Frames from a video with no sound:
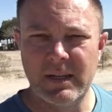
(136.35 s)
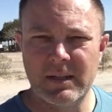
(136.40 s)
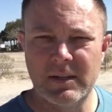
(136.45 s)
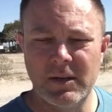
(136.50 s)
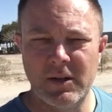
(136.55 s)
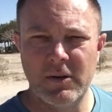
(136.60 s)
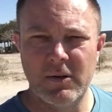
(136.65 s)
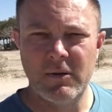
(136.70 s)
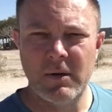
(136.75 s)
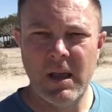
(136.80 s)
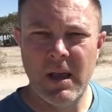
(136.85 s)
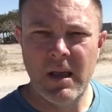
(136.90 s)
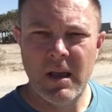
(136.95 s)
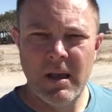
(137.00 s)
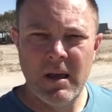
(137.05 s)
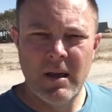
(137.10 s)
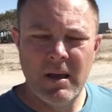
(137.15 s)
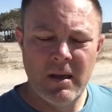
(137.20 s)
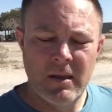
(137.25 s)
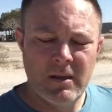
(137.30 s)
So
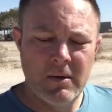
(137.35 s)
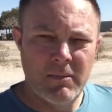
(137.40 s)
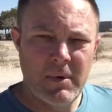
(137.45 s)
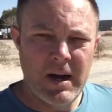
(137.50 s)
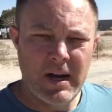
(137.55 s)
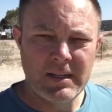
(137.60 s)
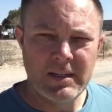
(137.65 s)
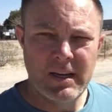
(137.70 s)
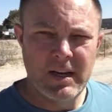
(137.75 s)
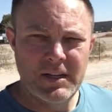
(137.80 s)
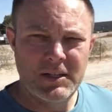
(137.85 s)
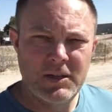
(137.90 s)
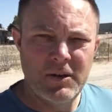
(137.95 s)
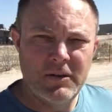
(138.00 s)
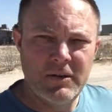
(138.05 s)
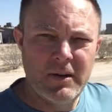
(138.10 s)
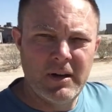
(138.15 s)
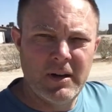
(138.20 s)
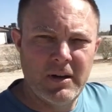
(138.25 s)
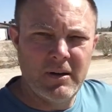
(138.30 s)
the box that I
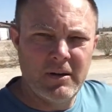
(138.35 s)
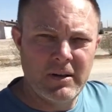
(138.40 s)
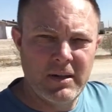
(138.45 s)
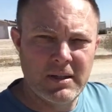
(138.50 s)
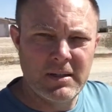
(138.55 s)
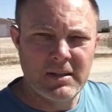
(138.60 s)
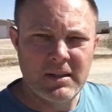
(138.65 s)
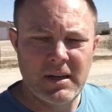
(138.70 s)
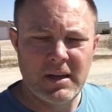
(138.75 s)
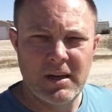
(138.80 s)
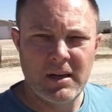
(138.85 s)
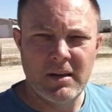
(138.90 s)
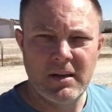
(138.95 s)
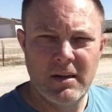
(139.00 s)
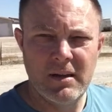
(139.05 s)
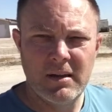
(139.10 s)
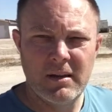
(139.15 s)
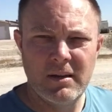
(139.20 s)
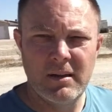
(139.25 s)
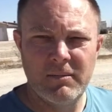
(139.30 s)
showed you here, this the
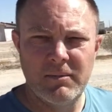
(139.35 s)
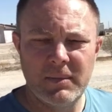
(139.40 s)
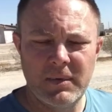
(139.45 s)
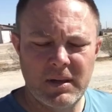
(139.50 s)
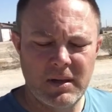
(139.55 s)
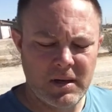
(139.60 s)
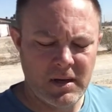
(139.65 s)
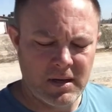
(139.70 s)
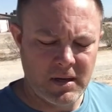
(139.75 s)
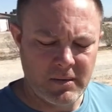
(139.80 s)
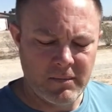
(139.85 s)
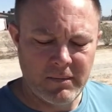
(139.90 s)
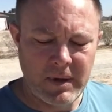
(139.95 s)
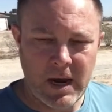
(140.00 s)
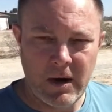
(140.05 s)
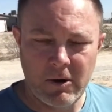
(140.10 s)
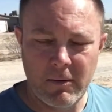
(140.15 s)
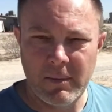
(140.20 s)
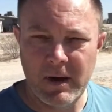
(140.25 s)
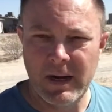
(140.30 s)

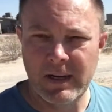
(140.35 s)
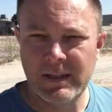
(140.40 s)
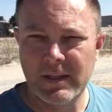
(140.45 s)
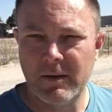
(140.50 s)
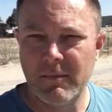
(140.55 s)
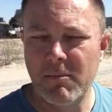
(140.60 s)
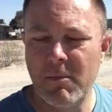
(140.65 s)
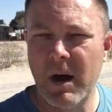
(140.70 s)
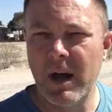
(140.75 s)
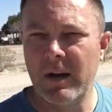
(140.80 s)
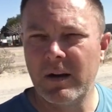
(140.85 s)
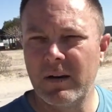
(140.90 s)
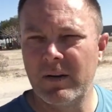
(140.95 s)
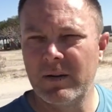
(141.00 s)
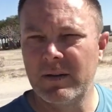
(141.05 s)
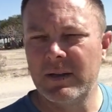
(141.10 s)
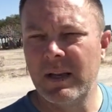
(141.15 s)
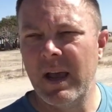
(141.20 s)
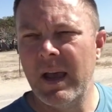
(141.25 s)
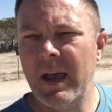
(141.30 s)
power box there,
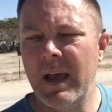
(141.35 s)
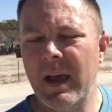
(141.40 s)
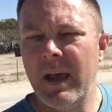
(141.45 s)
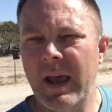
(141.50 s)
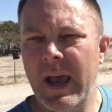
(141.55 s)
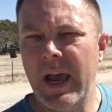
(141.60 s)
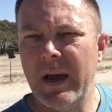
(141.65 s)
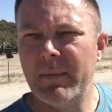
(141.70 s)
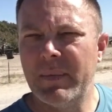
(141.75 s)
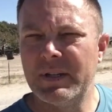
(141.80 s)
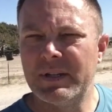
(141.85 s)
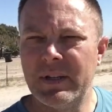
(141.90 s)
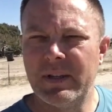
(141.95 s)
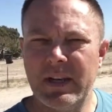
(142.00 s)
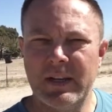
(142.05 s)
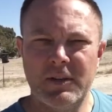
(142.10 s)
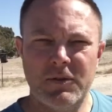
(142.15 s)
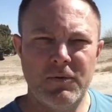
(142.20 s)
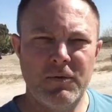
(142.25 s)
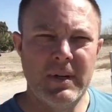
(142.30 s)
monitors how much
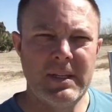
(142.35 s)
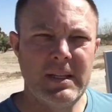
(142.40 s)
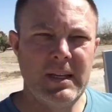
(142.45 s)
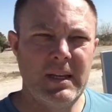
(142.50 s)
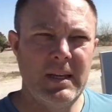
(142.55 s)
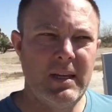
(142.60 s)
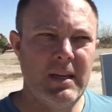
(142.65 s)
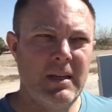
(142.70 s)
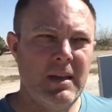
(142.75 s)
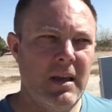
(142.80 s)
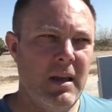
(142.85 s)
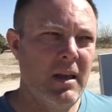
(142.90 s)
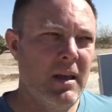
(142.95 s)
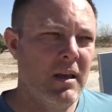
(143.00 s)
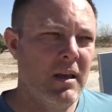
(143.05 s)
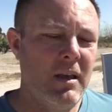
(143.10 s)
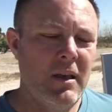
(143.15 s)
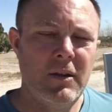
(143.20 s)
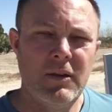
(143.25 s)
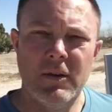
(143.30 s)
electricity
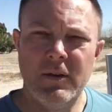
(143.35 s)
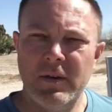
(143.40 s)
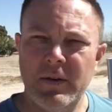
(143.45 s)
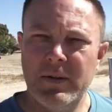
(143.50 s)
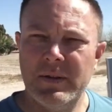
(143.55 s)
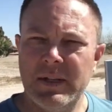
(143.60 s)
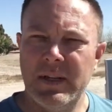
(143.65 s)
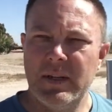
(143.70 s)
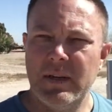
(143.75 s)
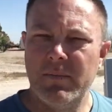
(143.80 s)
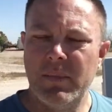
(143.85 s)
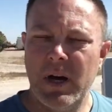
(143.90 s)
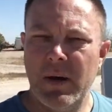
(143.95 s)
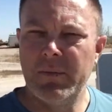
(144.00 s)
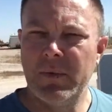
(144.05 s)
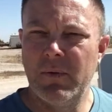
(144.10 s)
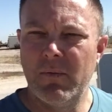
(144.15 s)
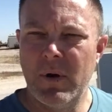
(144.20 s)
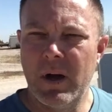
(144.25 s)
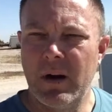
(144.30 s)
you're using to
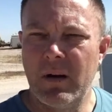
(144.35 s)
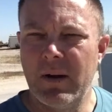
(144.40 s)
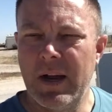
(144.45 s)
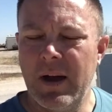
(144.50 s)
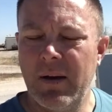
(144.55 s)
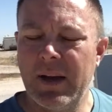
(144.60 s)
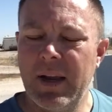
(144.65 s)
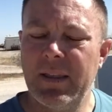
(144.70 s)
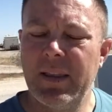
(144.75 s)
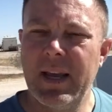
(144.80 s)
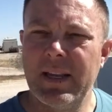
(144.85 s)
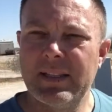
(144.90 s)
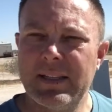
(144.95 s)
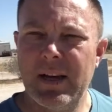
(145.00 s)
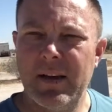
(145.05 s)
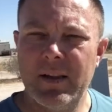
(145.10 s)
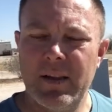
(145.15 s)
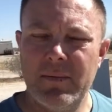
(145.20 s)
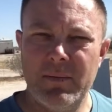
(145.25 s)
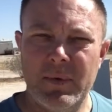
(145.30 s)
pump the water out, and that's
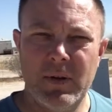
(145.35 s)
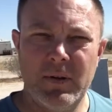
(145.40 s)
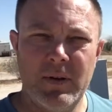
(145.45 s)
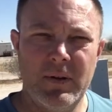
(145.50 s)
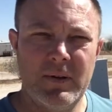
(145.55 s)
how they bill you.